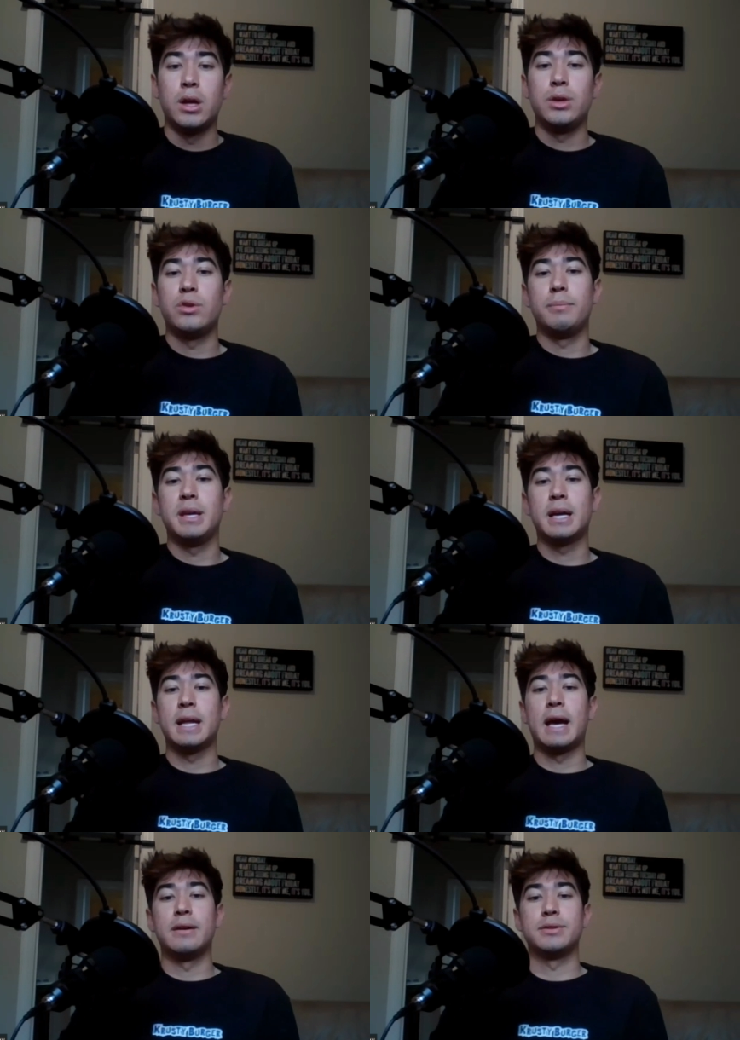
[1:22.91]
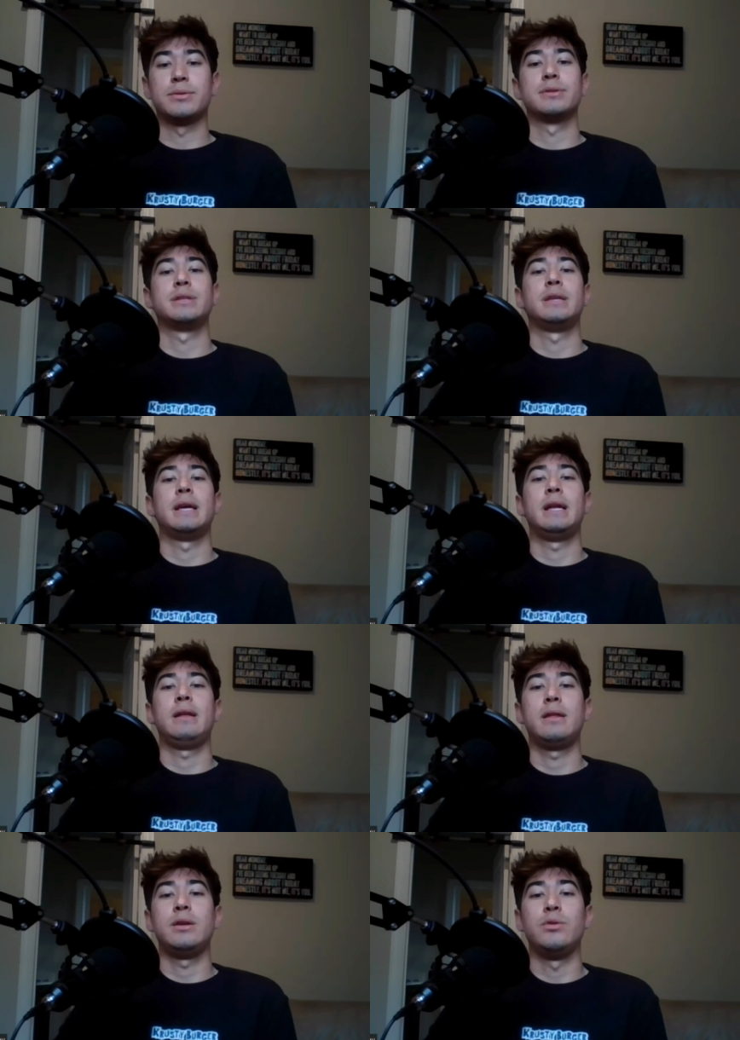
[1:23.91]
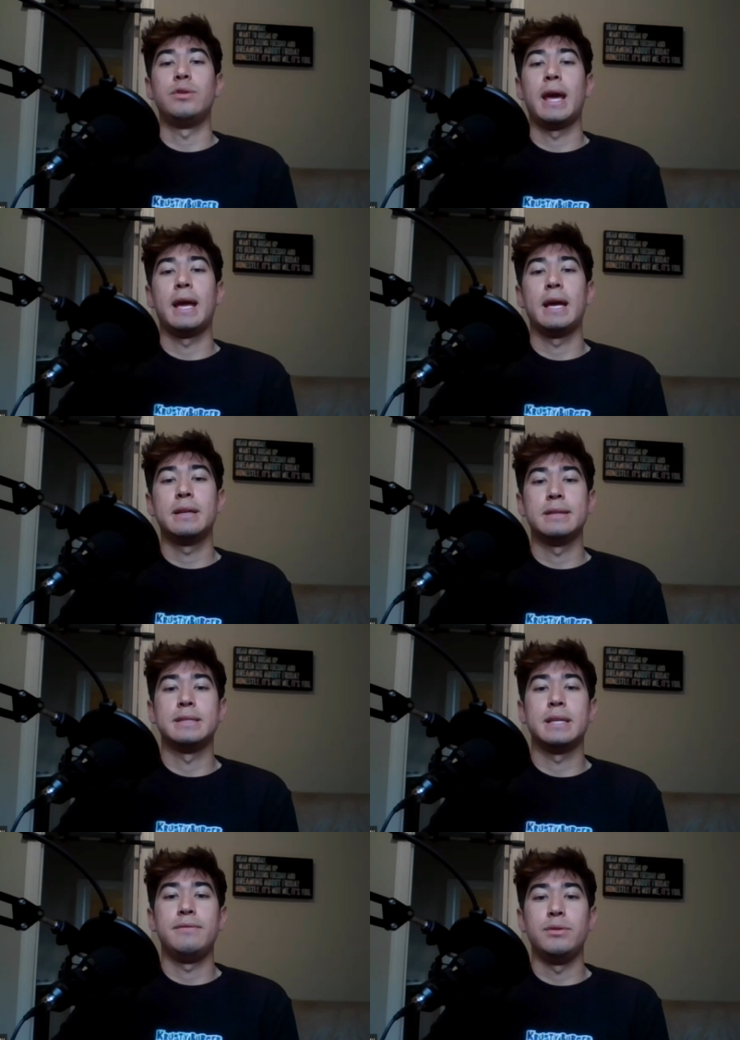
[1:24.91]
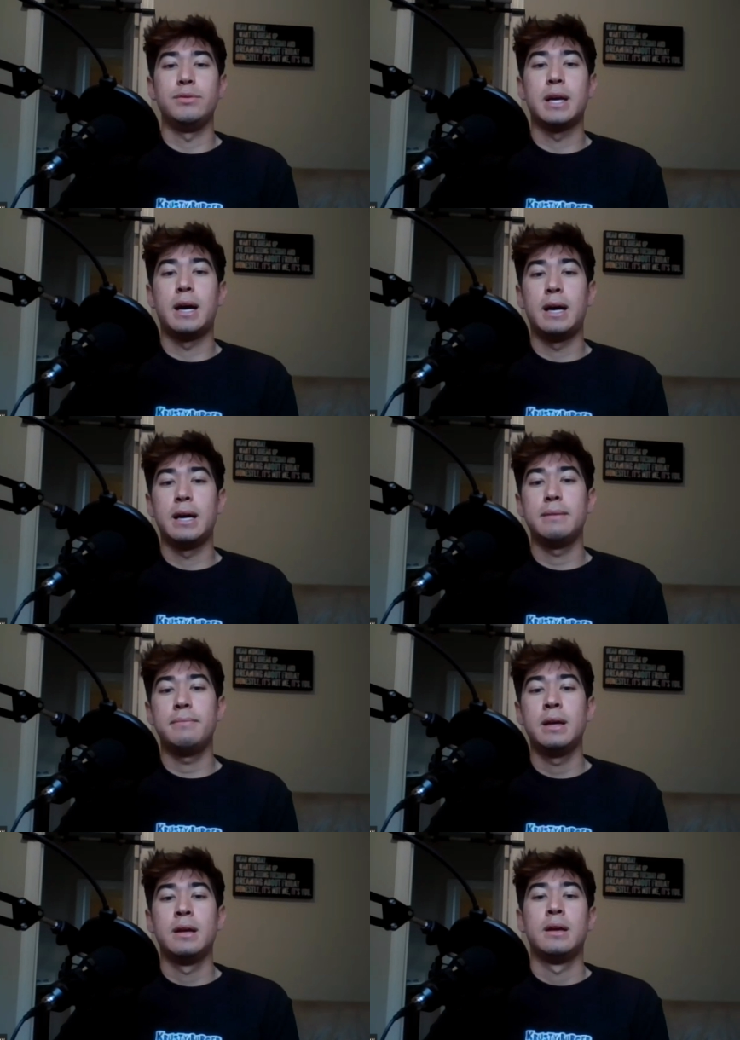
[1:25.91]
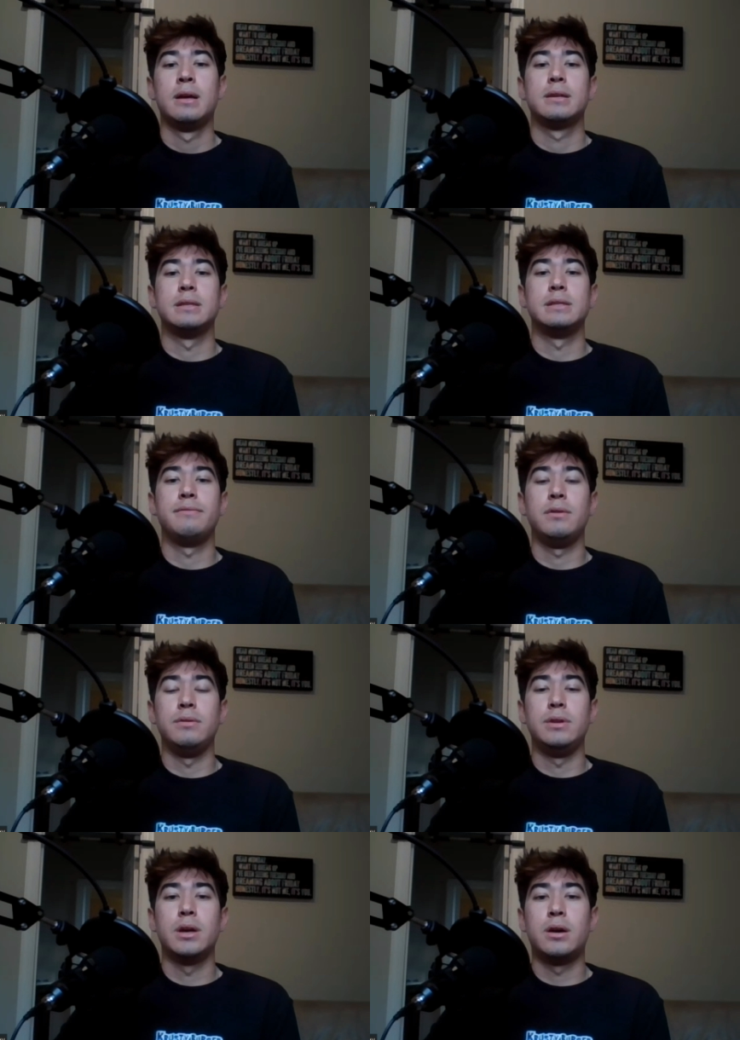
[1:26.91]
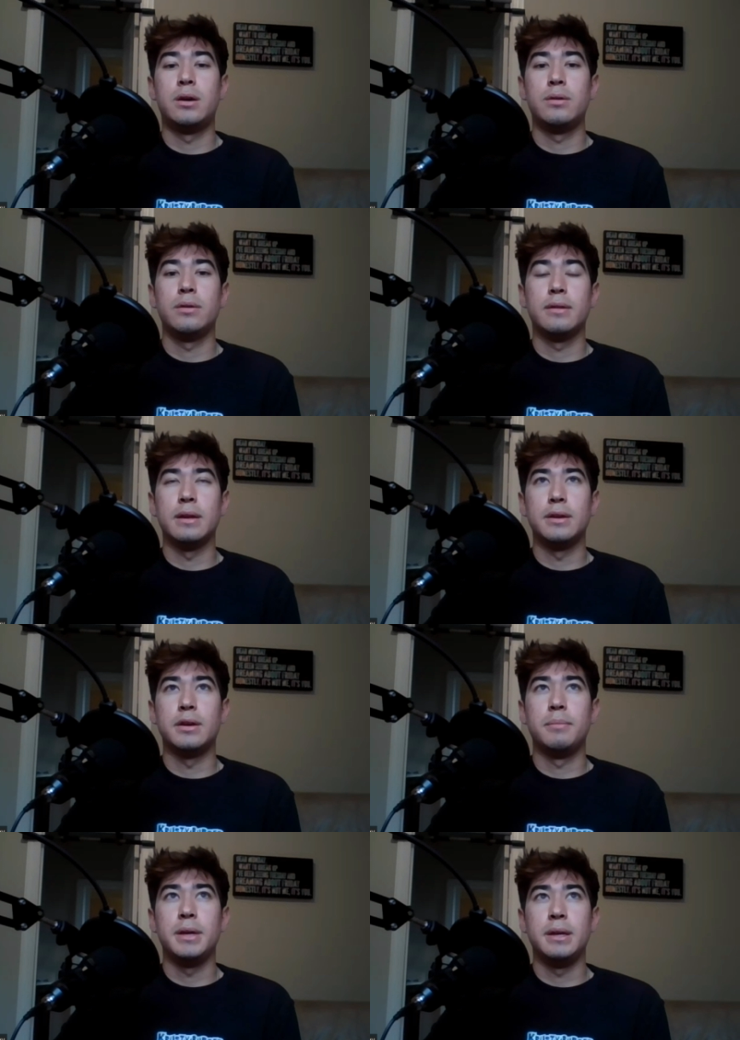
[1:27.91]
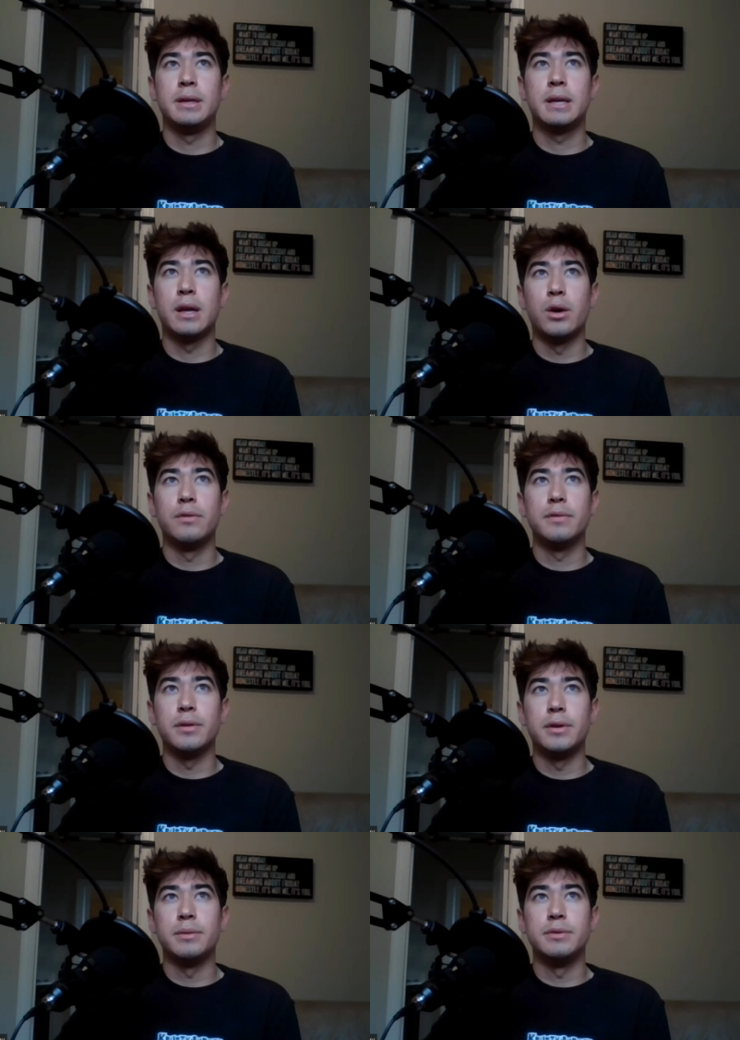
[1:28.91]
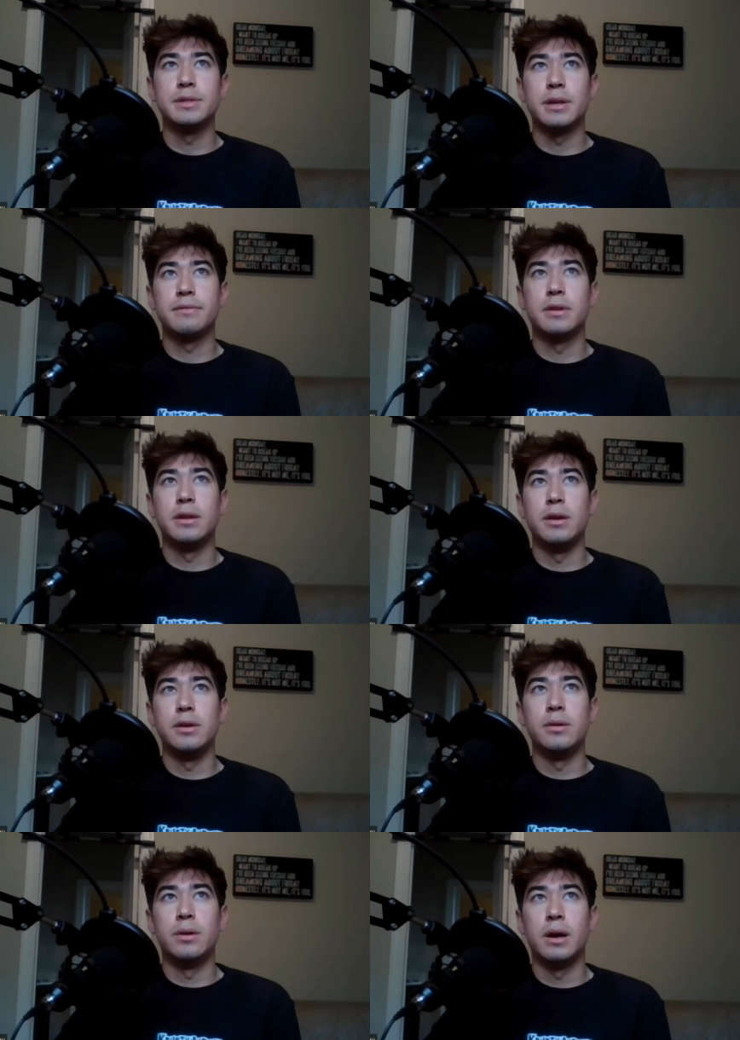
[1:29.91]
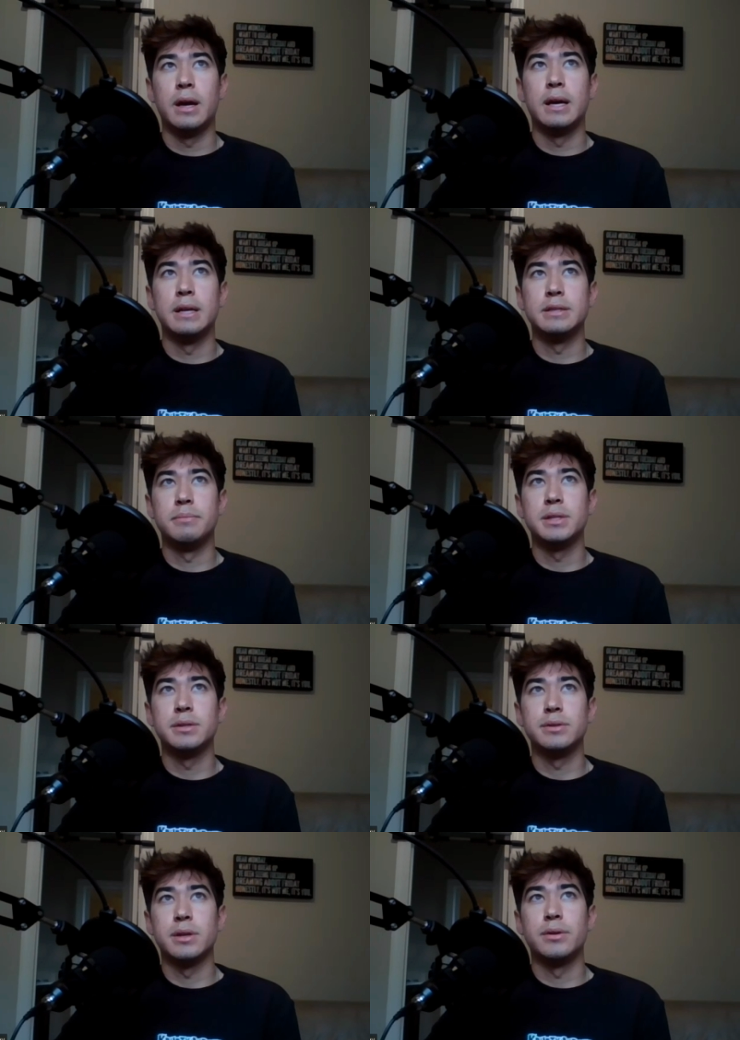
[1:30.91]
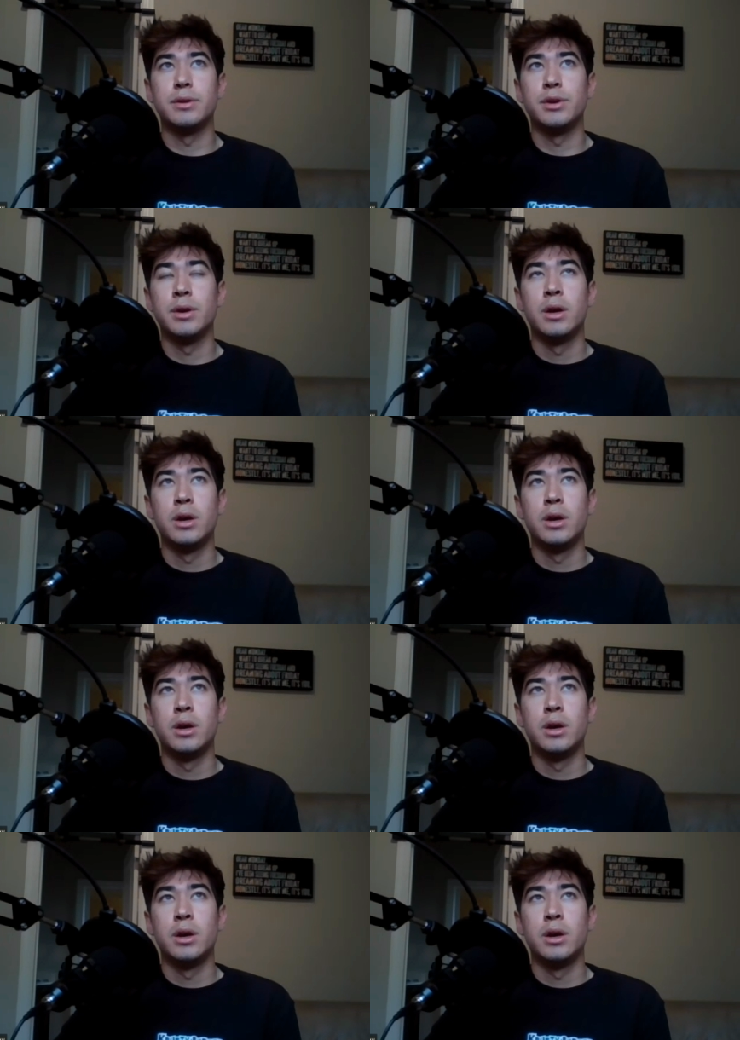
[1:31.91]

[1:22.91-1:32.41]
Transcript: you want to be kind of outsourcing anything you can to save you time because if you don't, then you're going to be kind of overloaded with stuff to do as a business owner.